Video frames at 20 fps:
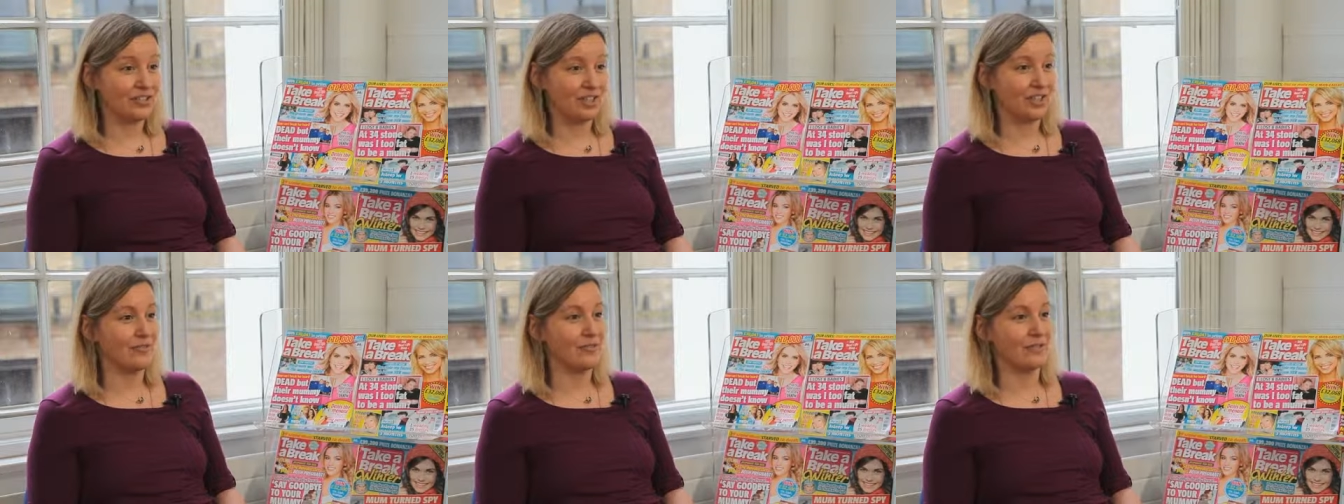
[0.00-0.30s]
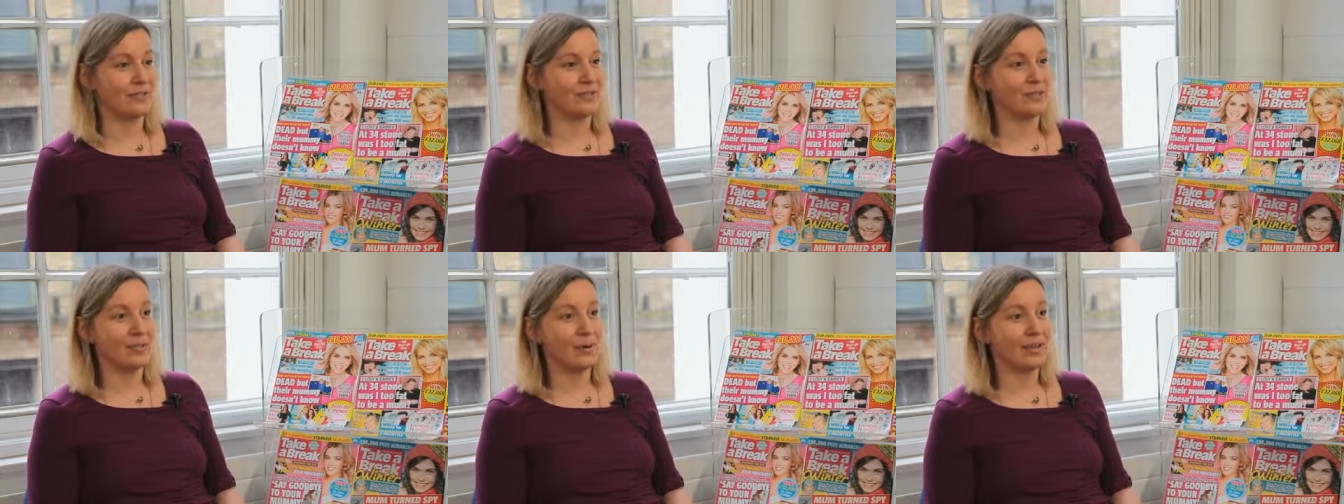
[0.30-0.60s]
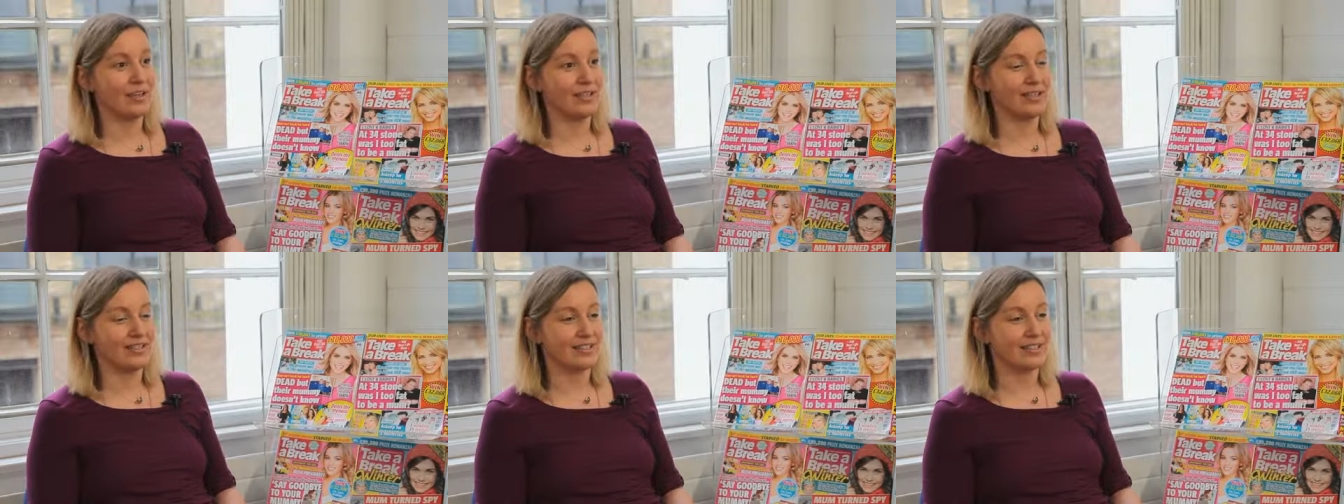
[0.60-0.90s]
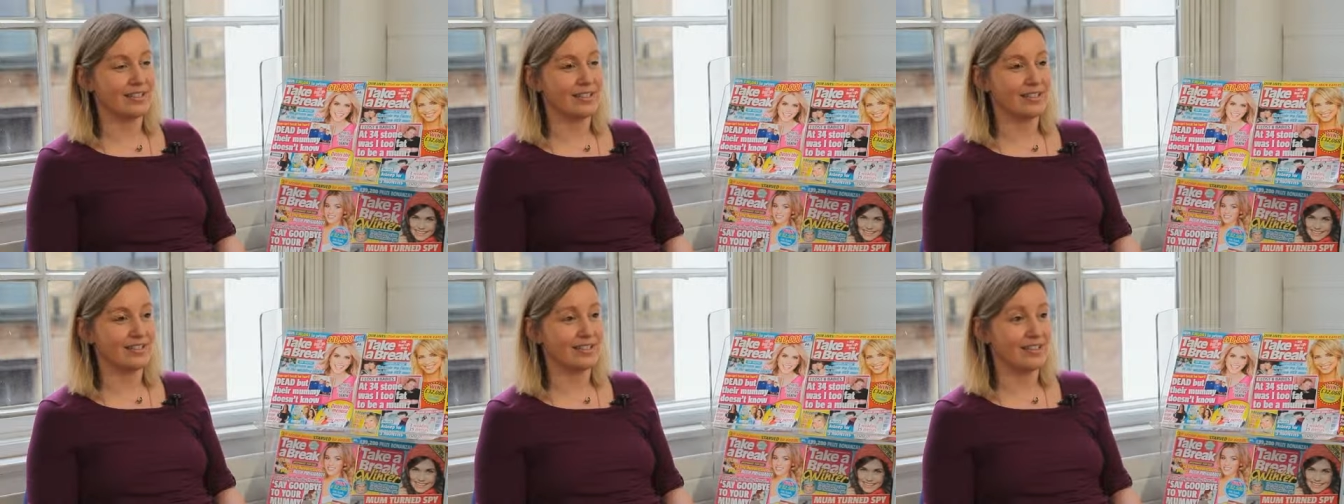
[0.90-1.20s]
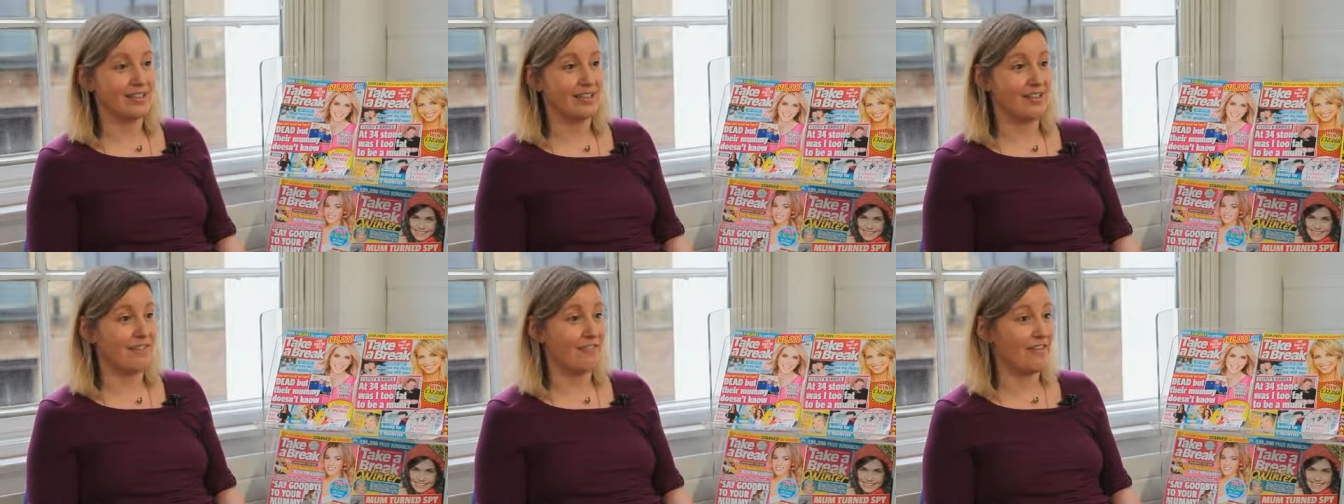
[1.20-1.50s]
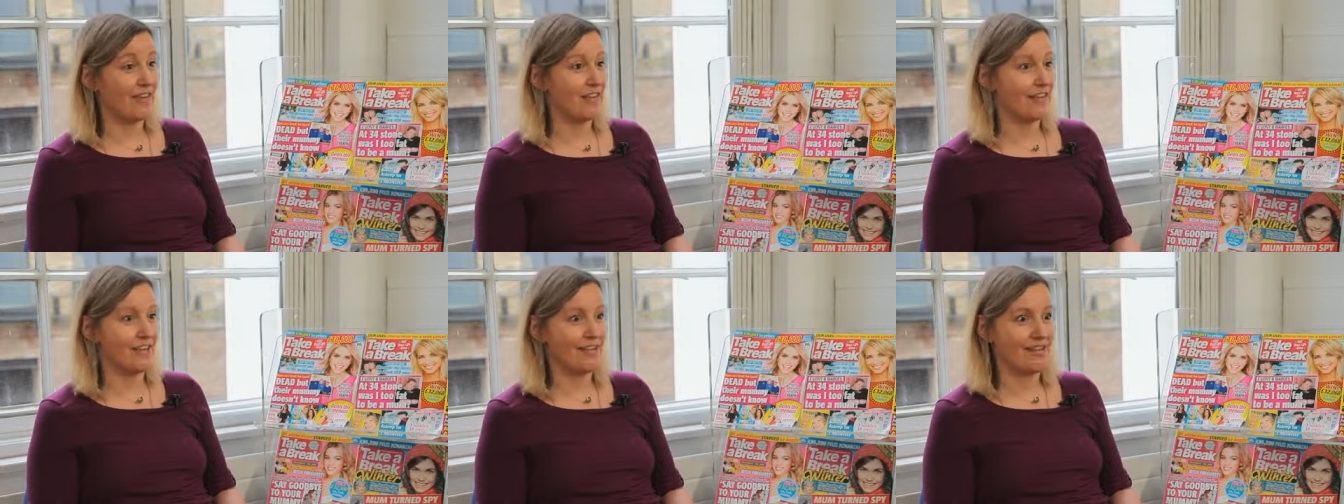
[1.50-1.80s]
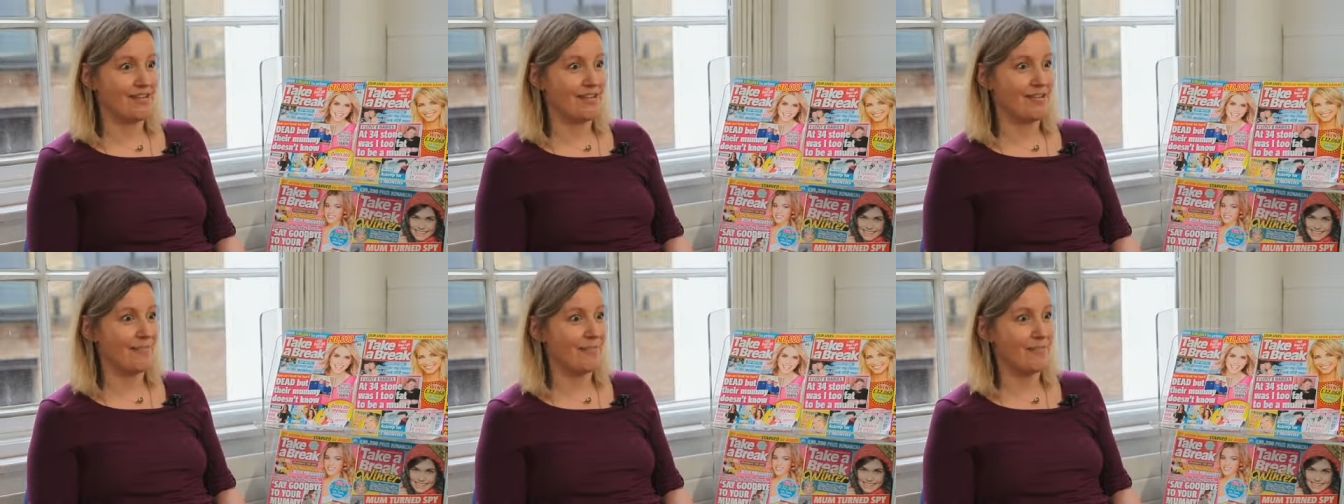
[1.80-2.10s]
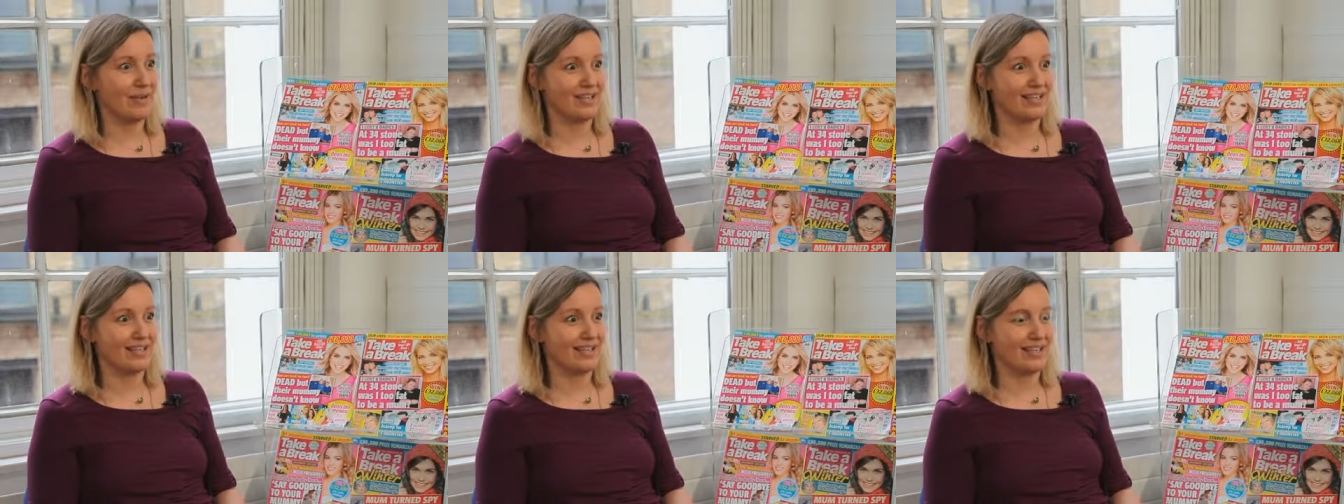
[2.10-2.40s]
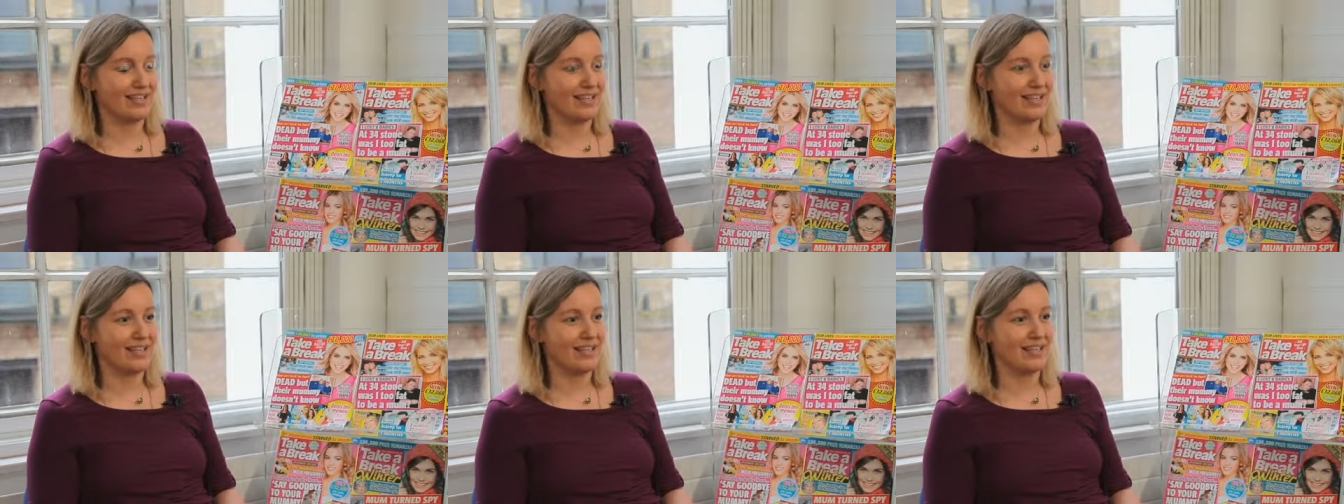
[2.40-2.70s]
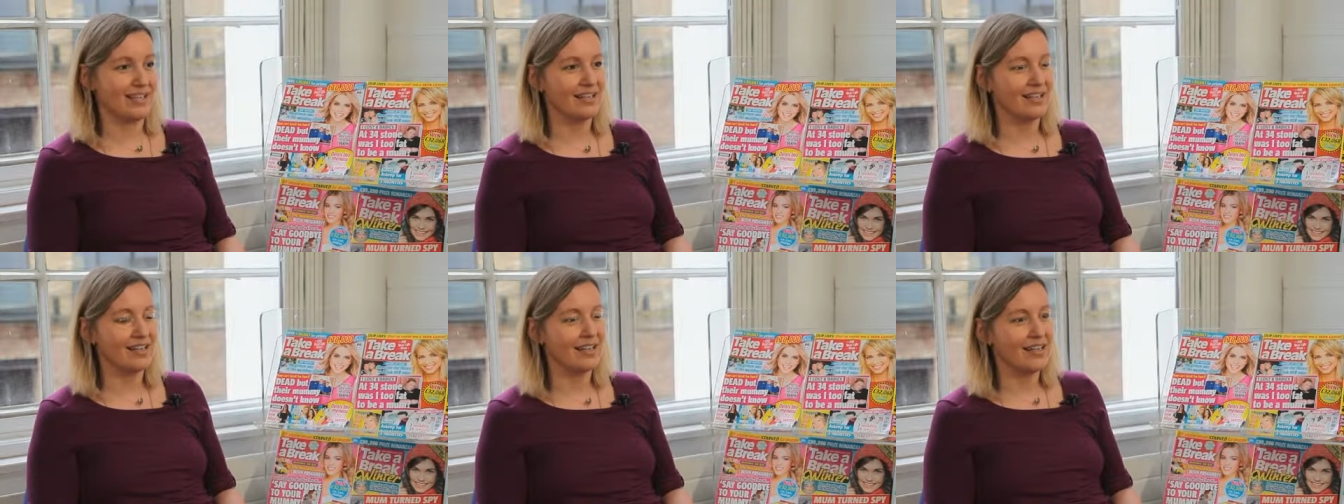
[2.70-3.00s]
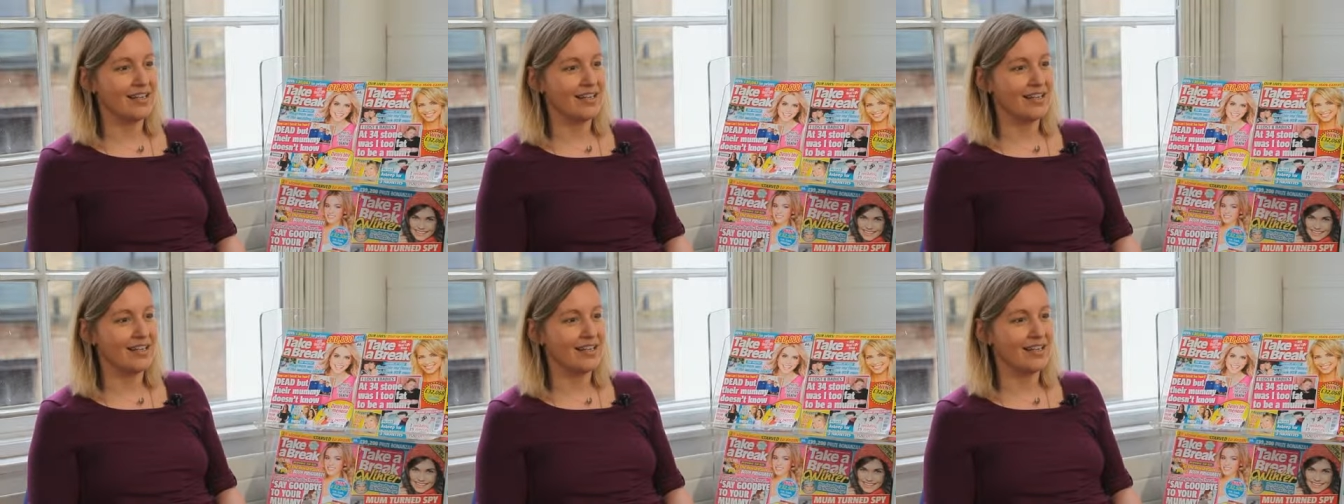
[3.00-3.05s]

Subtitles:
generous prizes of any magazine.